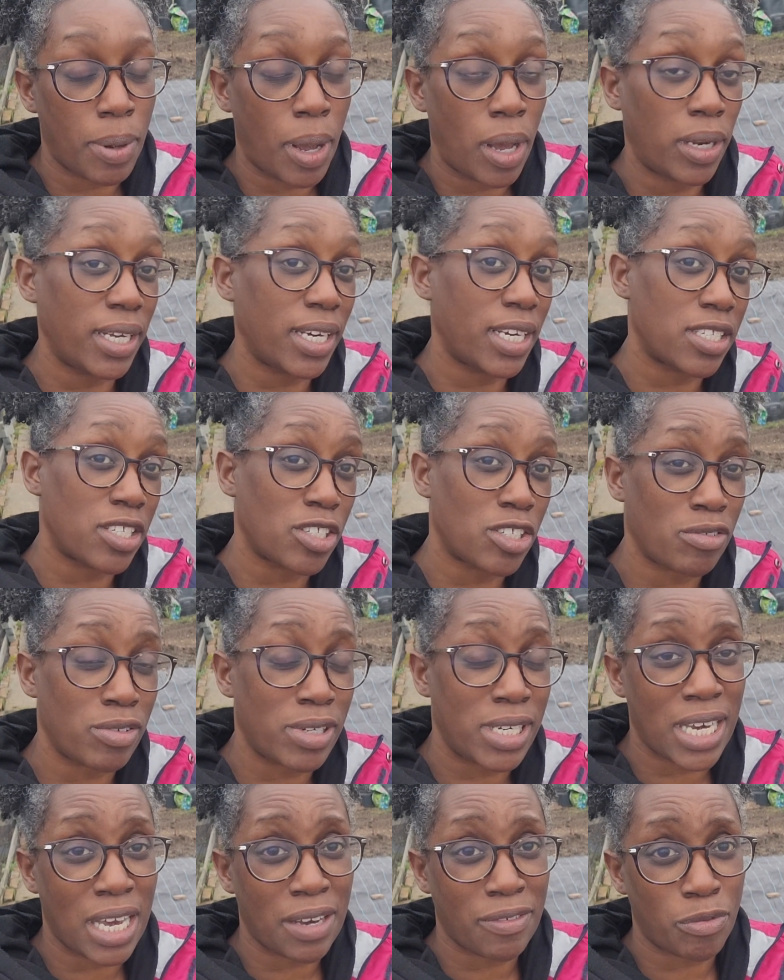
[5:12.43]
partly because it's
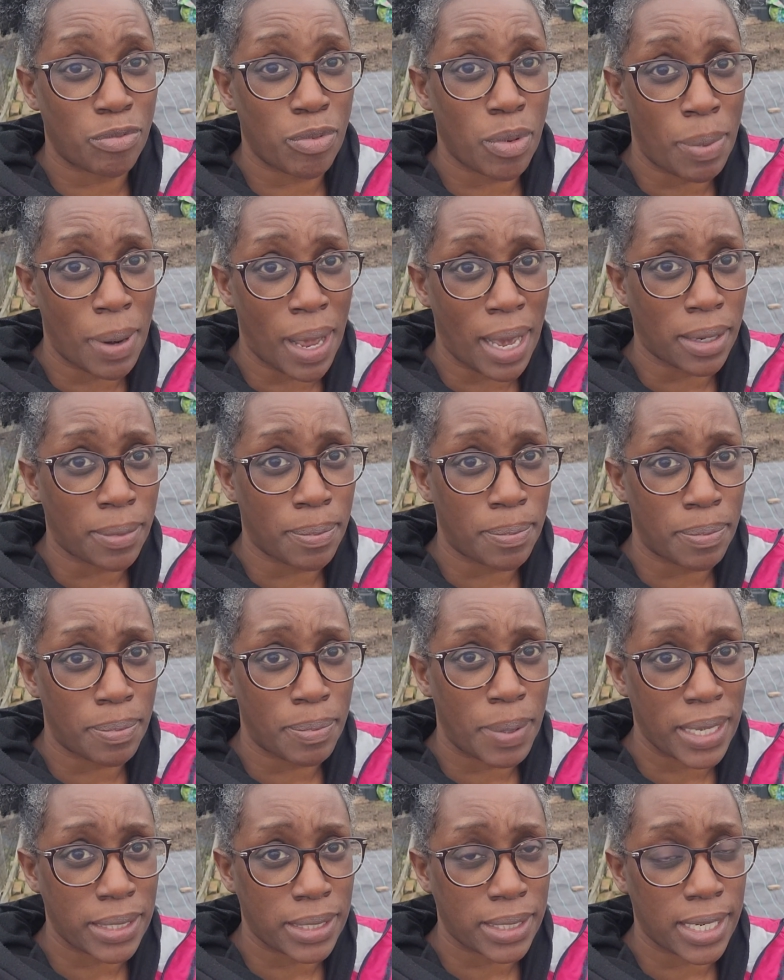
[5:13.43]
already covered with black
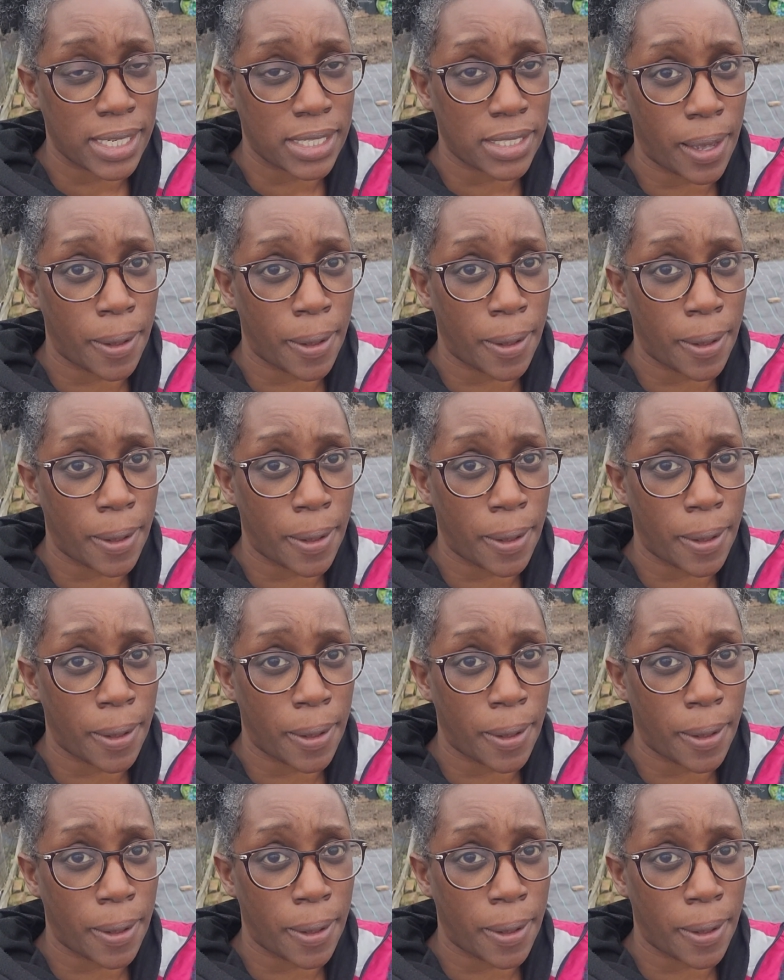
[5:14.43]
plastic.